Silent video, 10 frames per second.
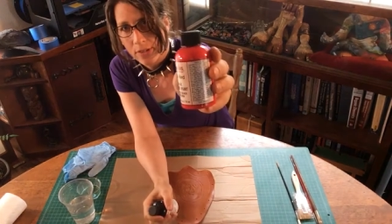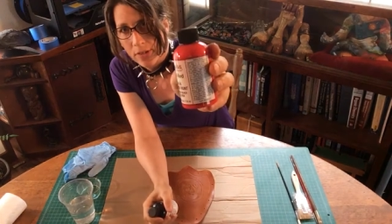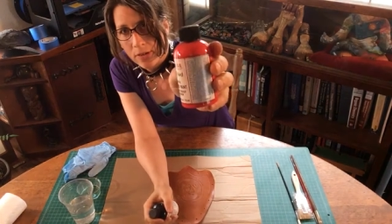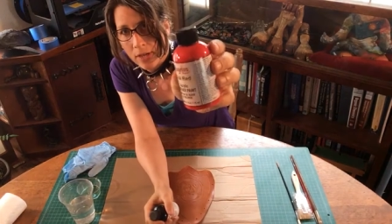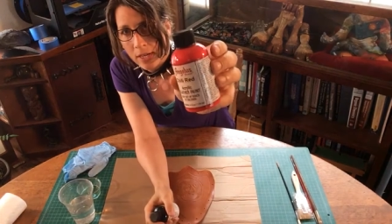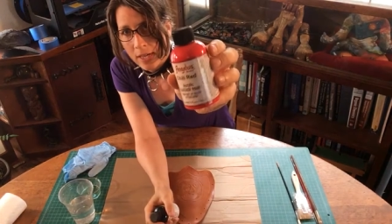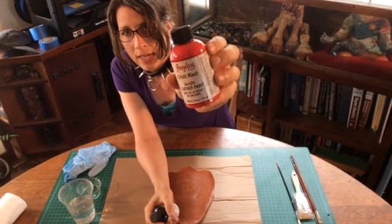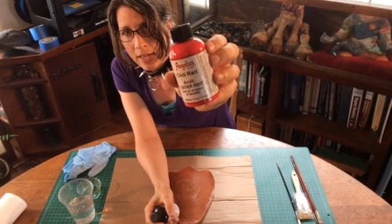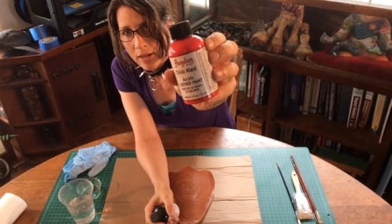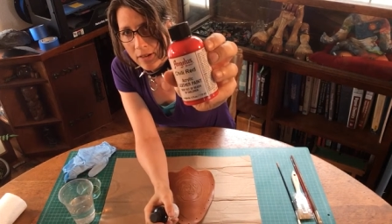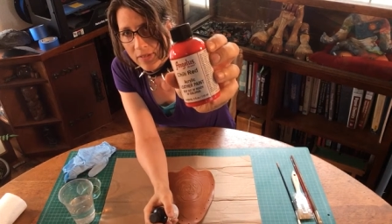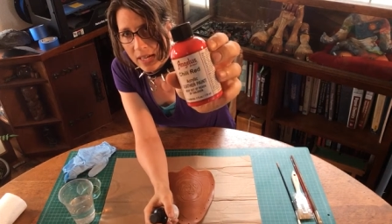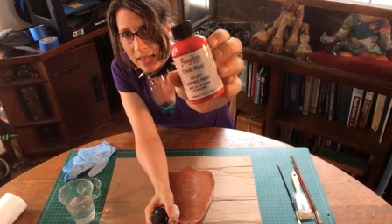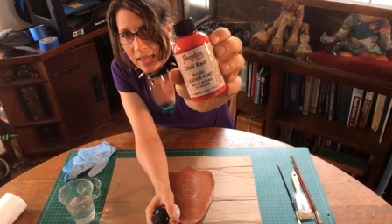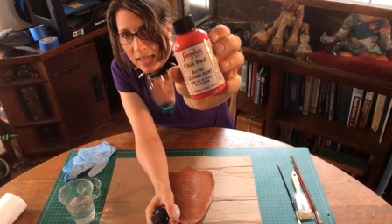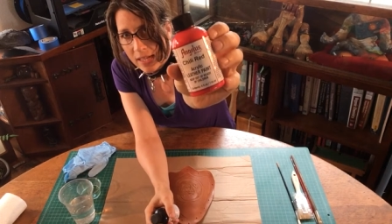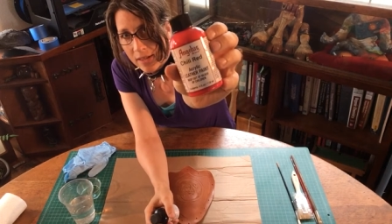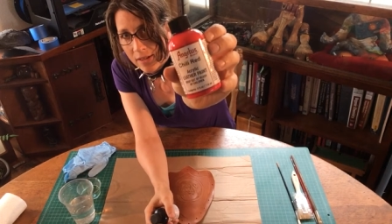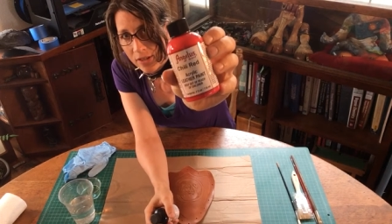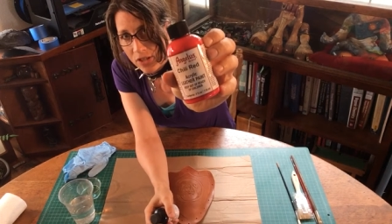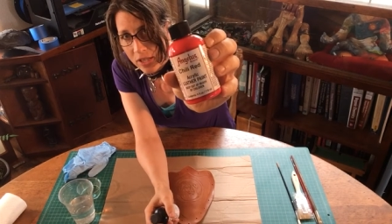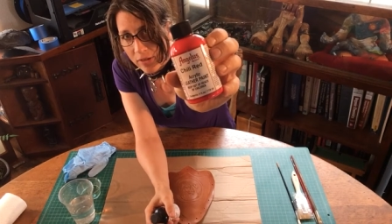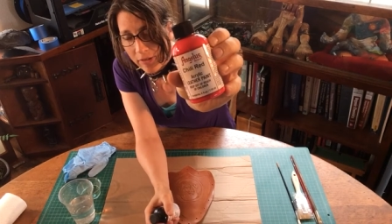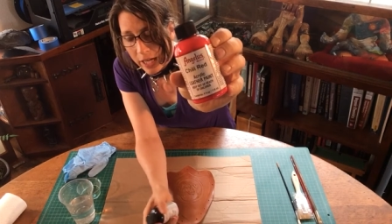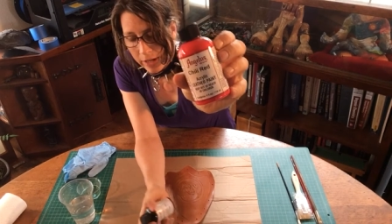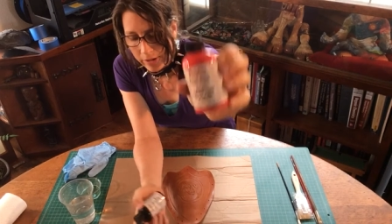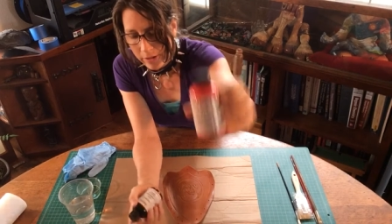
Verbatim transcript: So here I've got the chili red